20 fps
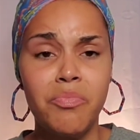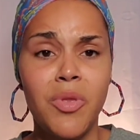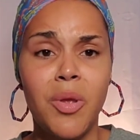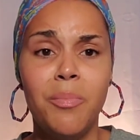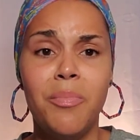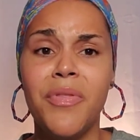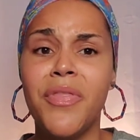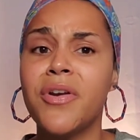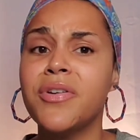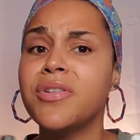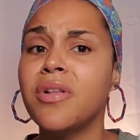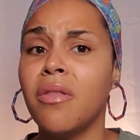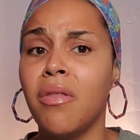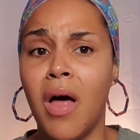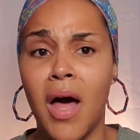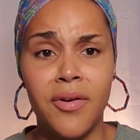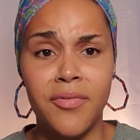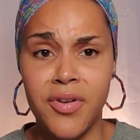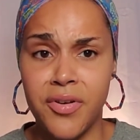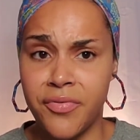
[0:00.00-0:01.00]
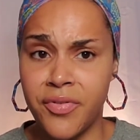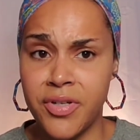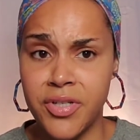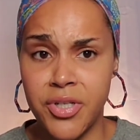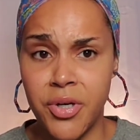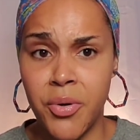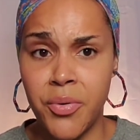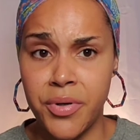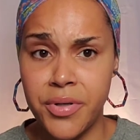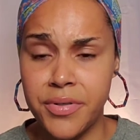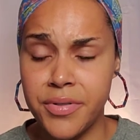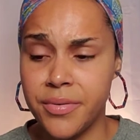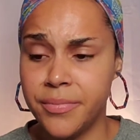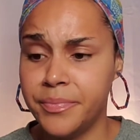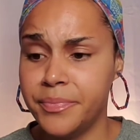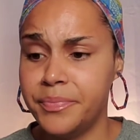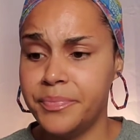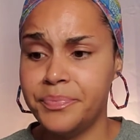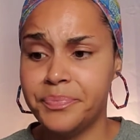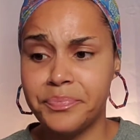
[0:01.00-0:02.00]
but there's a lot of different toners
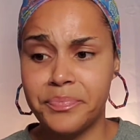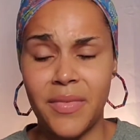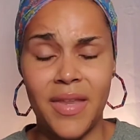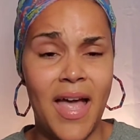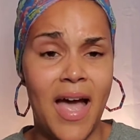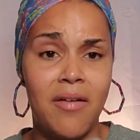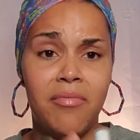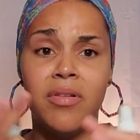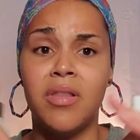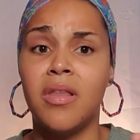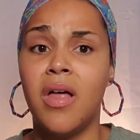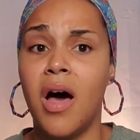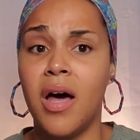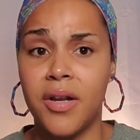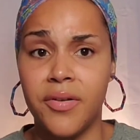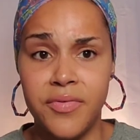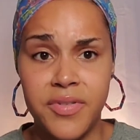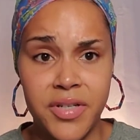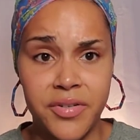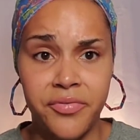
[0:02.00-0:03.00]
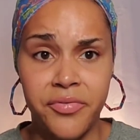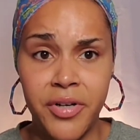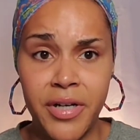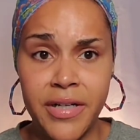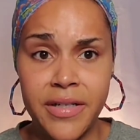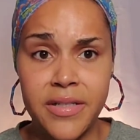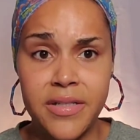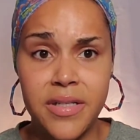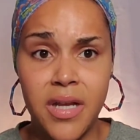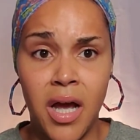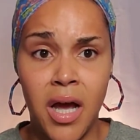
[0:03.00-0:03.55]
that have a lot of different